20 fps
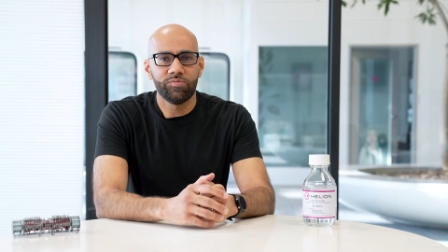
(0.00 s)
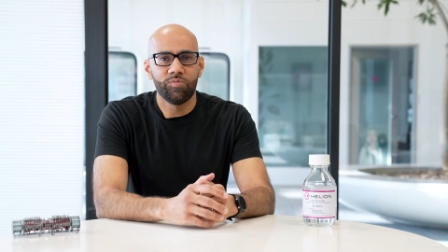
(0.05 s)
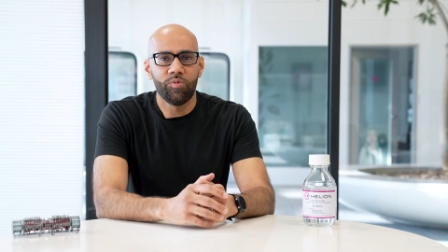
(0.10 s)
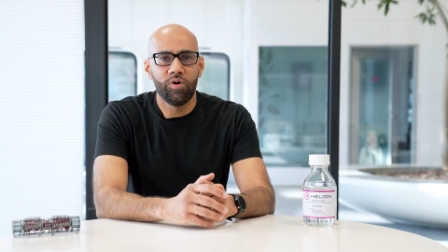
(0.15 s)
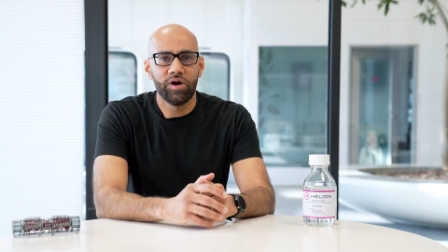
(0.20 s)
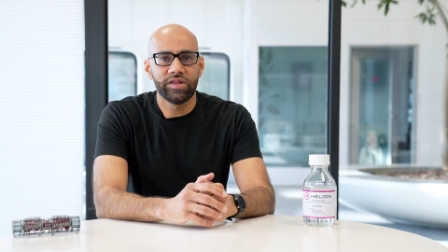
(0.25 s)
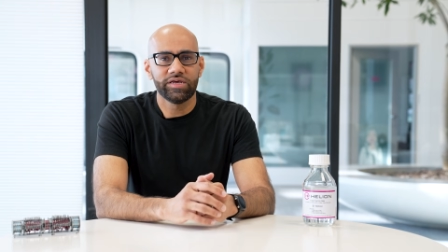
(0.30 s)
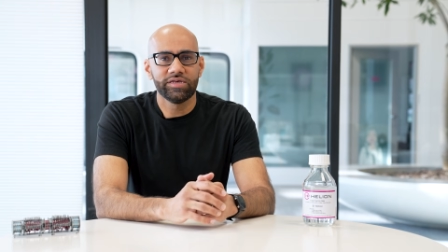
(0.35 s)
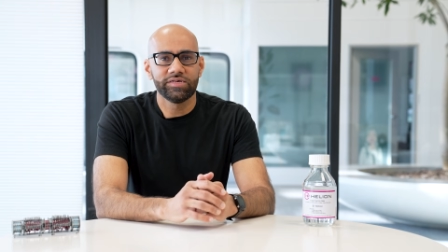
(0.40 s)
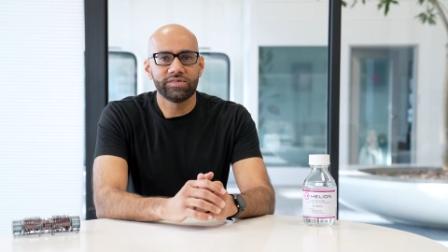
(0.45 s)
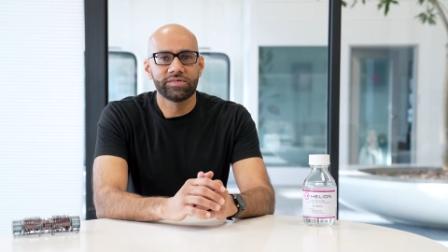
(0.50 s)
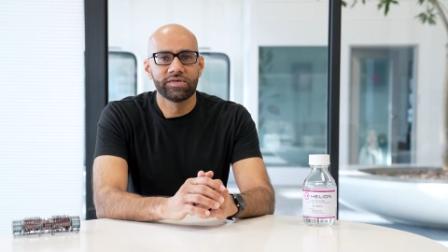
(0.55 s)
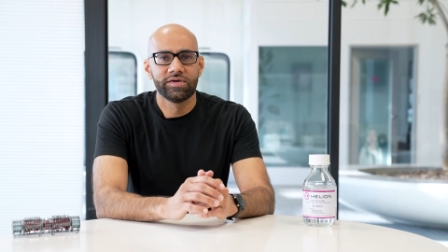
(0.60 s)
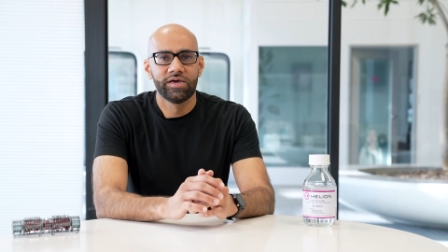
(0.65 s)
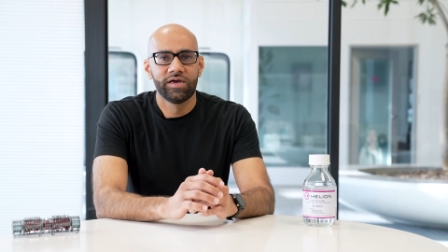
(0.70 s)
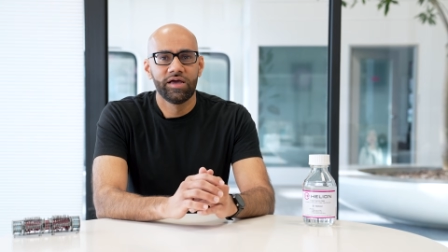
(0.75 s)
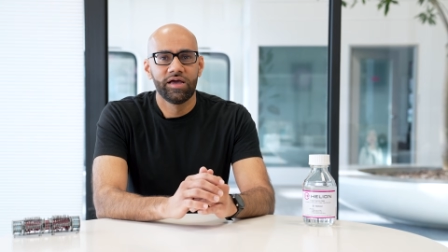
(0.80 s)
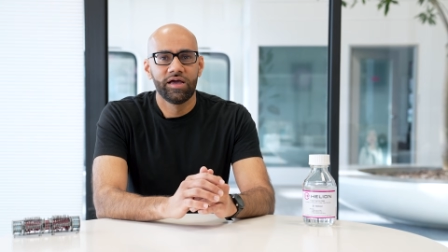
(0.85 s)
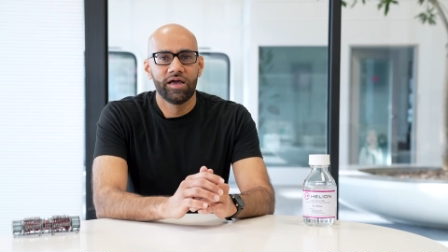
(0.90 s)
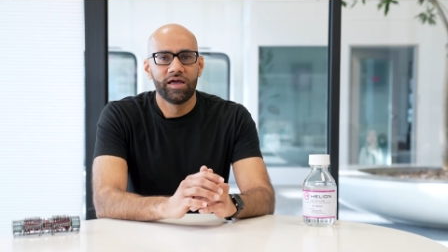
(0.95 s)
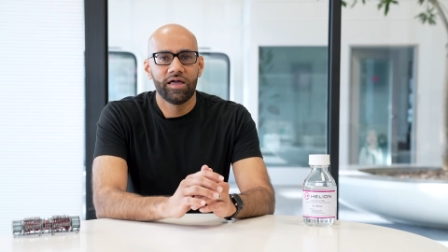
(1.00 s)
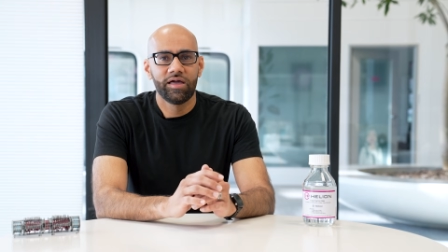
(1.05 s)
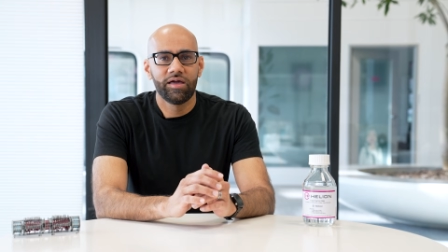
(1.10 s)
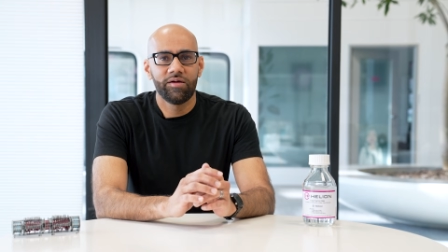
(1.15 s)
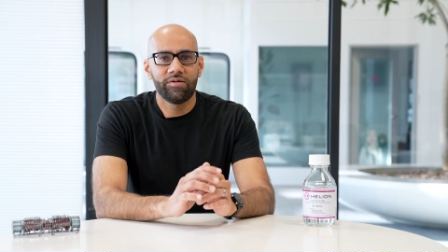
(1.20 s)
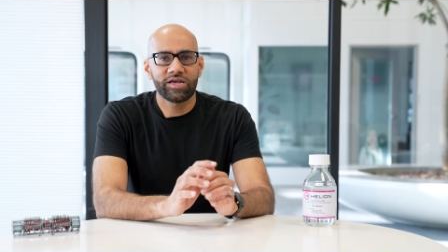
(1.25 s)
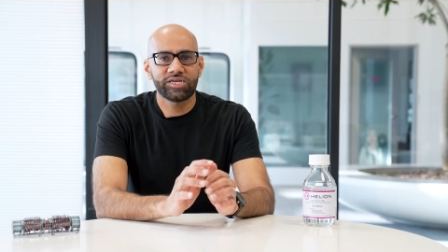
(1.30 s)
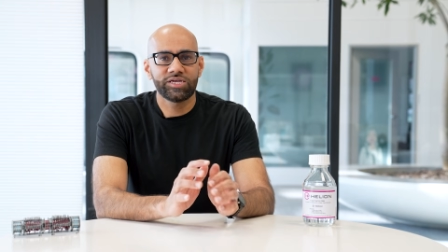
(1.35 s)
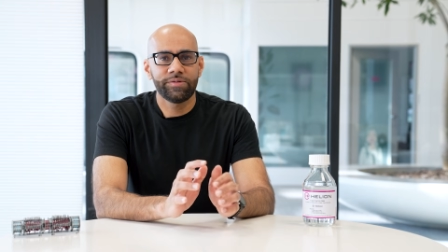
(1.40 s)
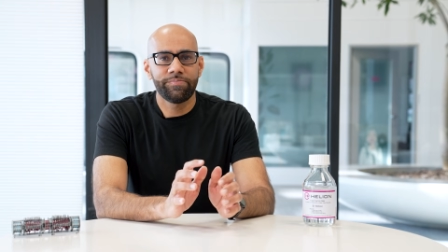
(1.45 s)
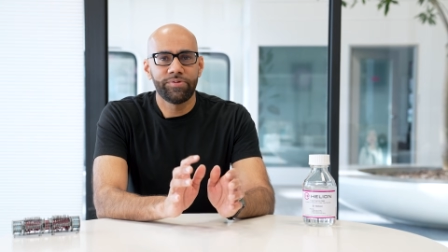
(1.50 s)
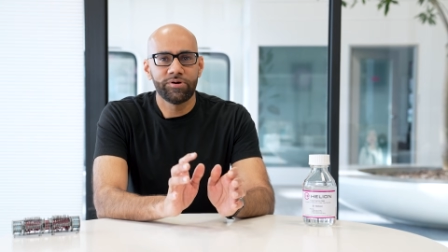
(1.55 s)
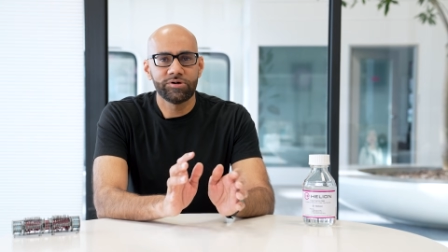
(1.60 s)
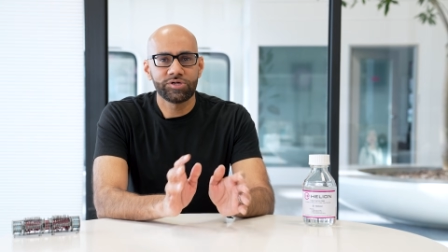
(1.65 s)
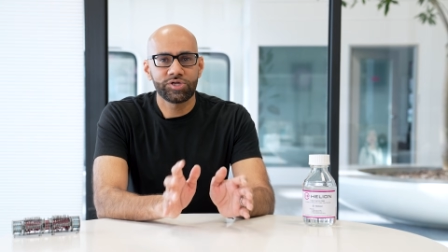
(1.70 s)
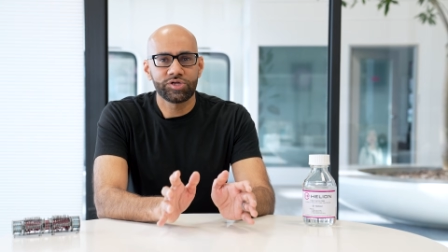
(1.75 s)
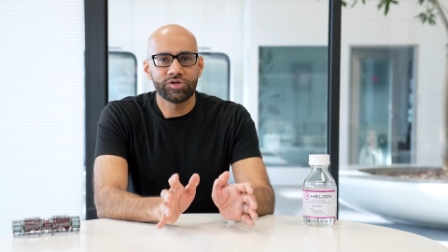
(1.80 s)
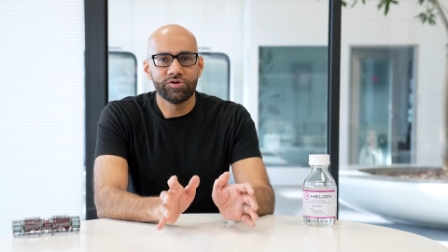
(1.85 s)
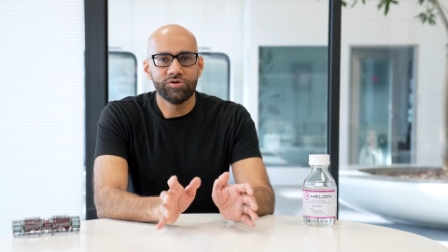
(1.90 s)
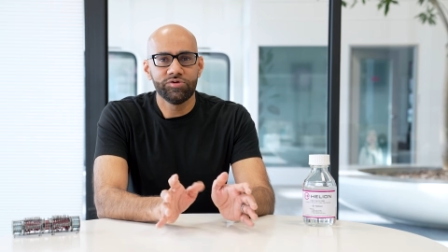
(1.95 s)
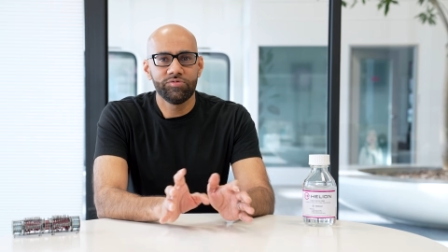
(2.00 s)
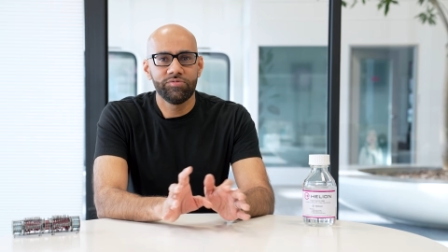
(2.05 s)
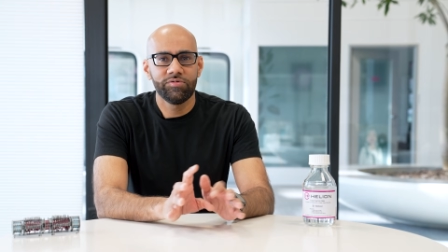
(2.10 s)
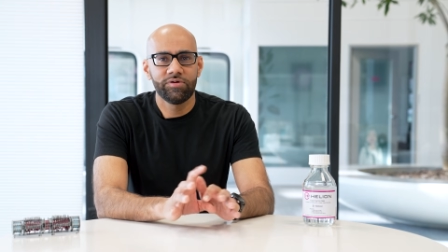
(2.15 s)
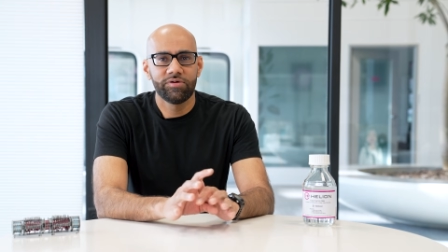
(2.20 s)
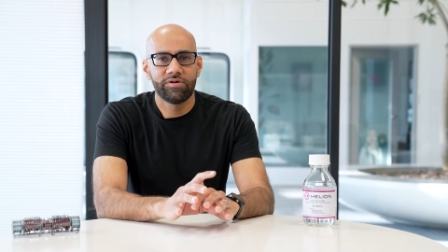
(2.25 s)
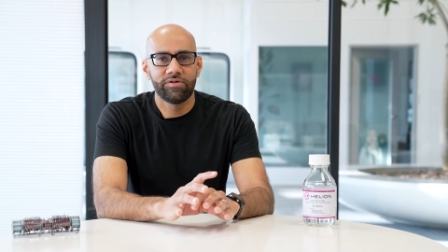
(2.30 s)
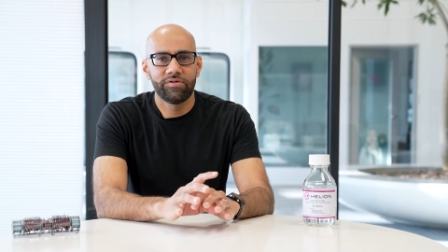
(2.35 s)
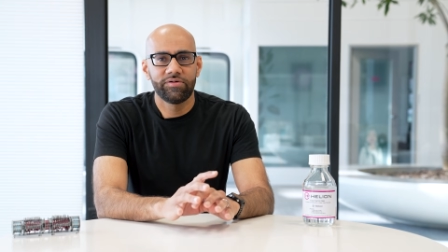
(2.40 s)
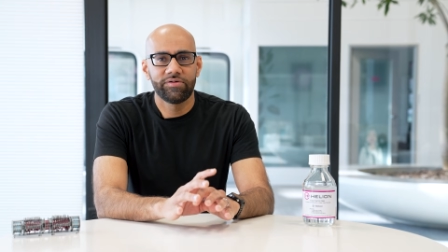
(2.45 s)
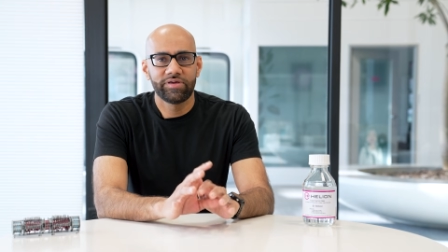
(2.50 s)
One is I'd actually push you,